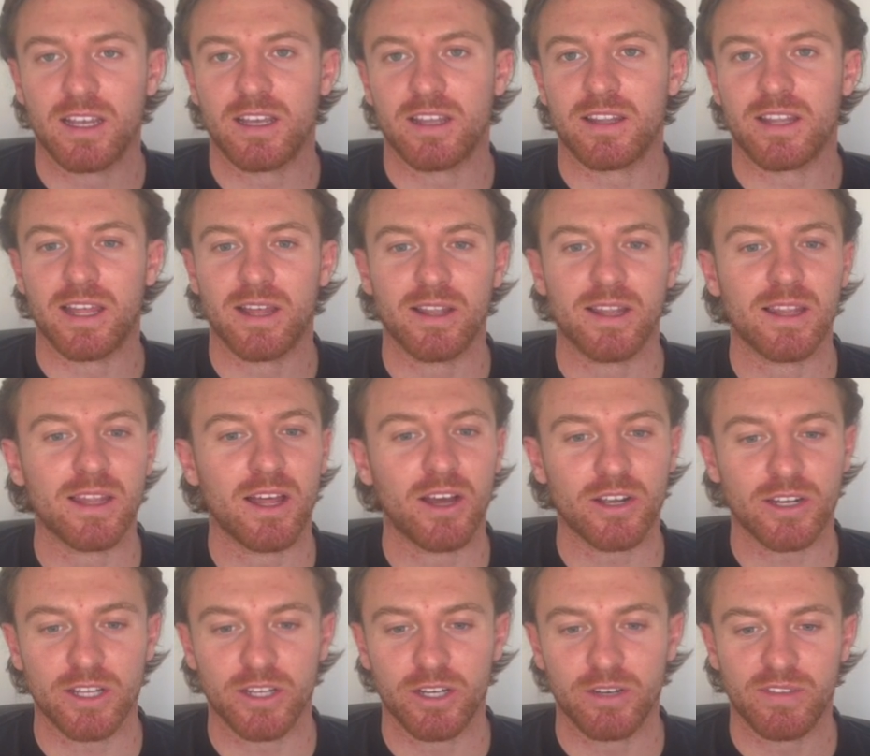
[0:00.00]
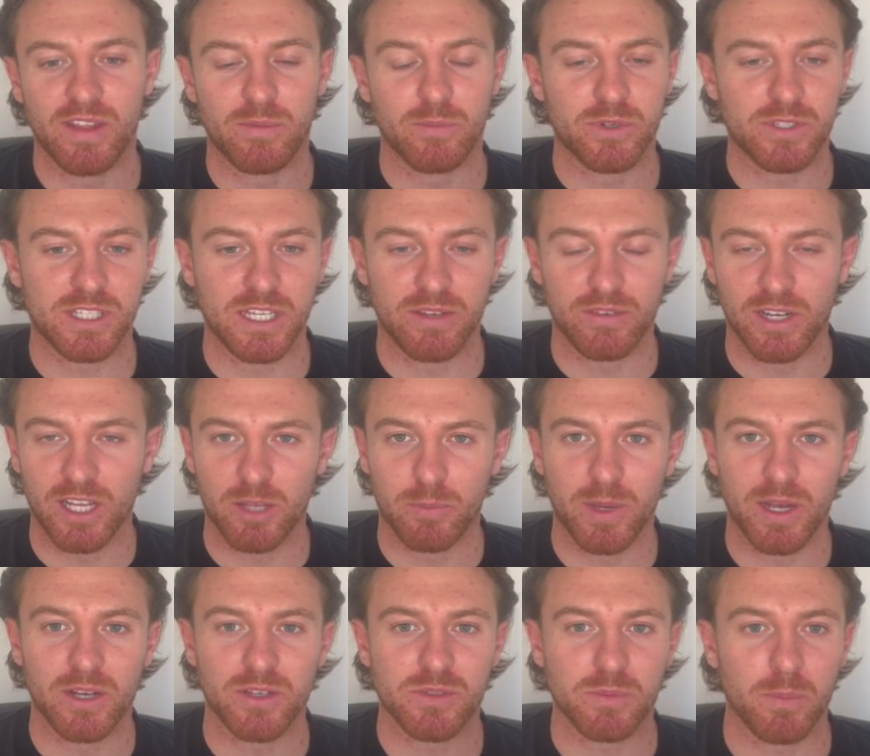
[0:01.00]
the likelihood of them receiving
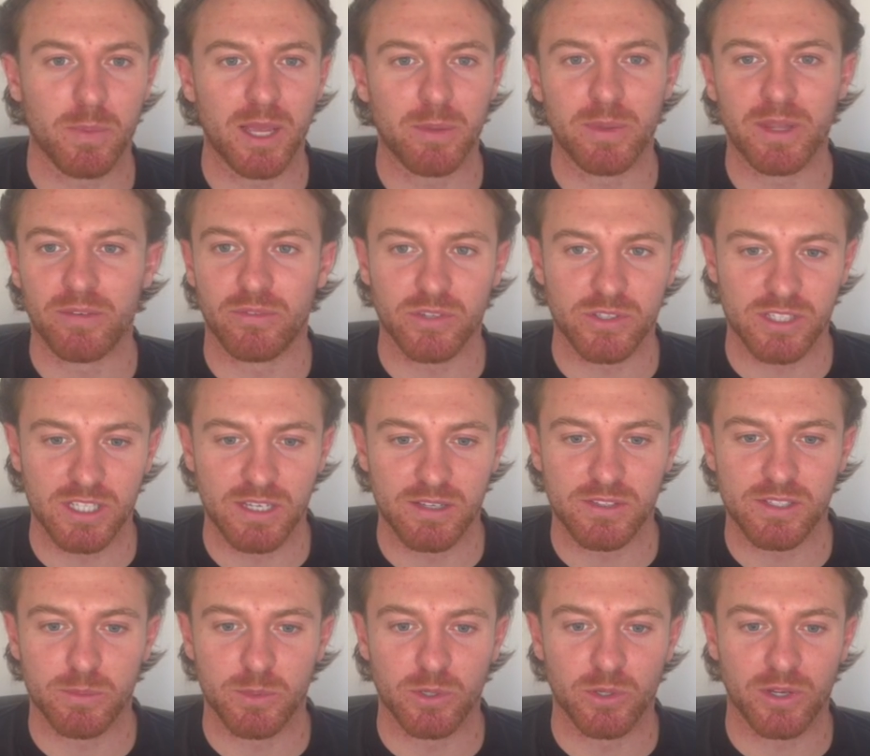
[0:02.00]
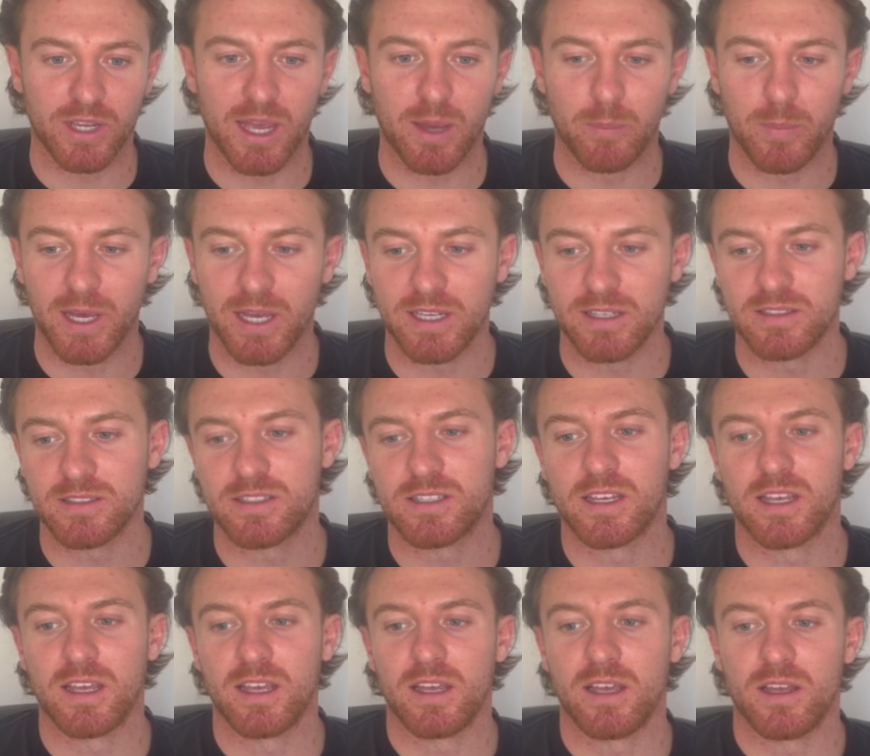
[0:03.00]
emails, maybe they've received some of your campaigns,
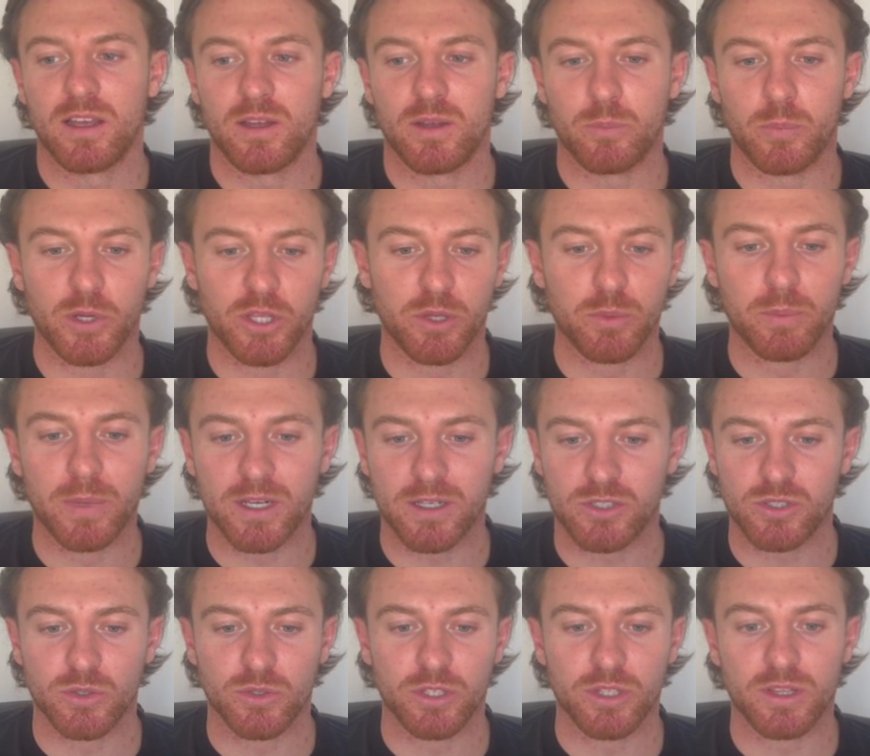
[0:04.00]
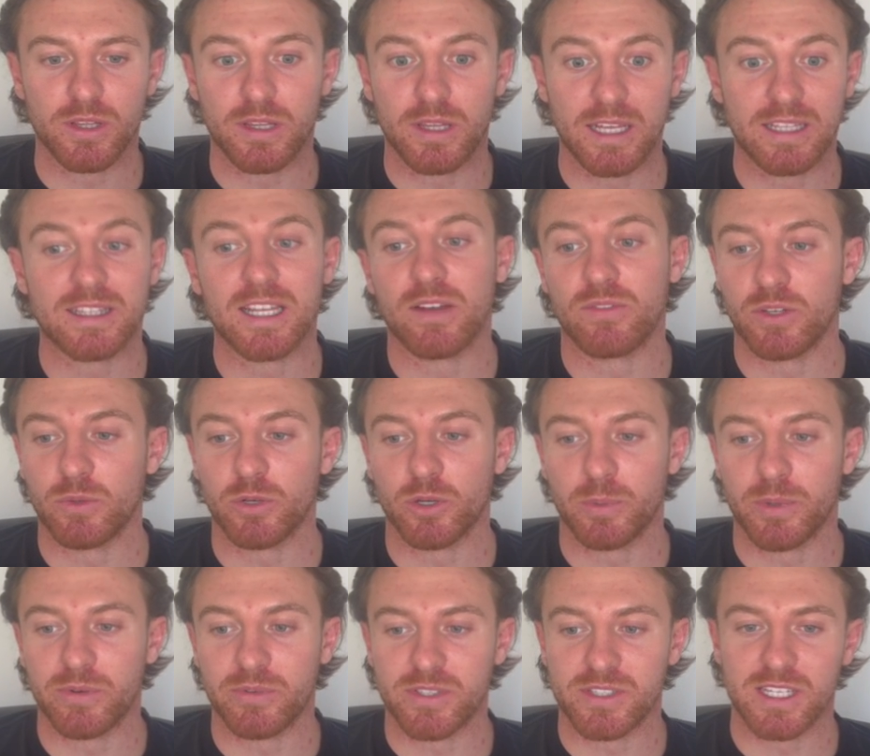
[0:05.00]
but you make sure they definitely want to
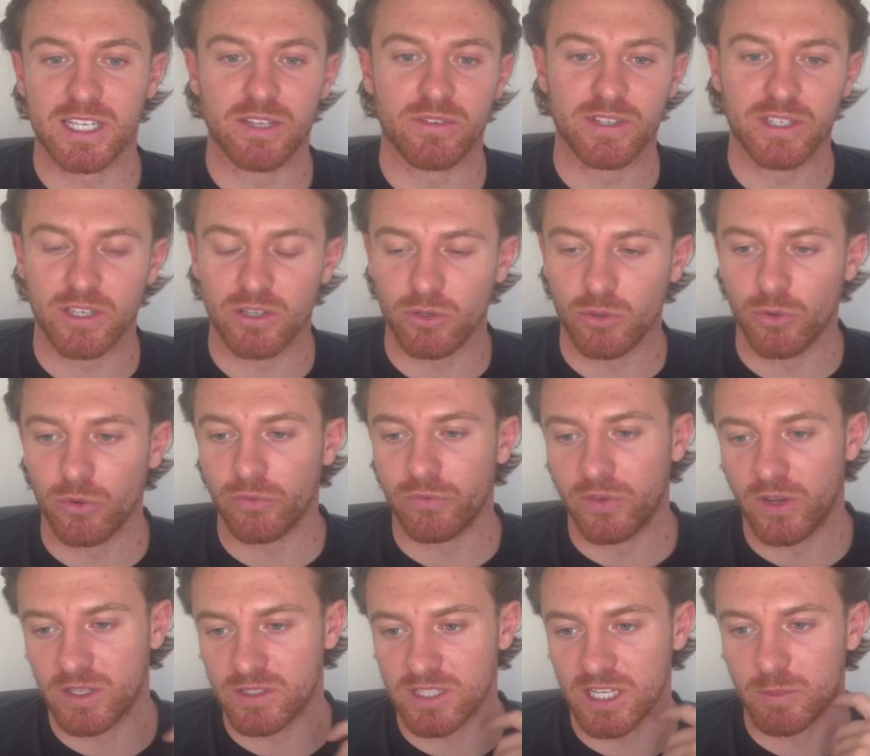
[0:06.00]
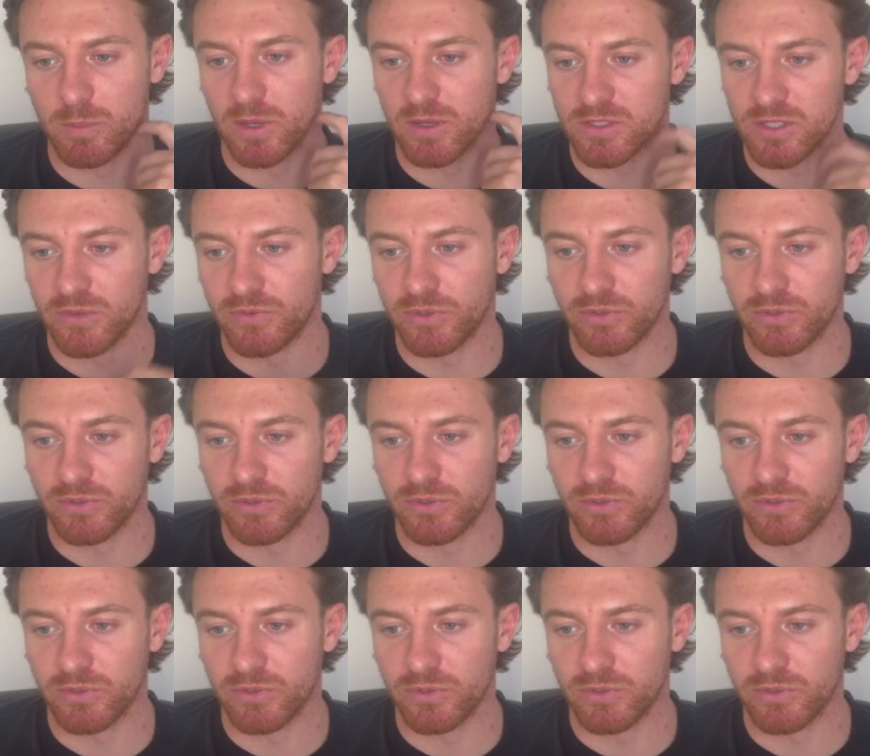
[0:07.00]
be receiving your first email. So if we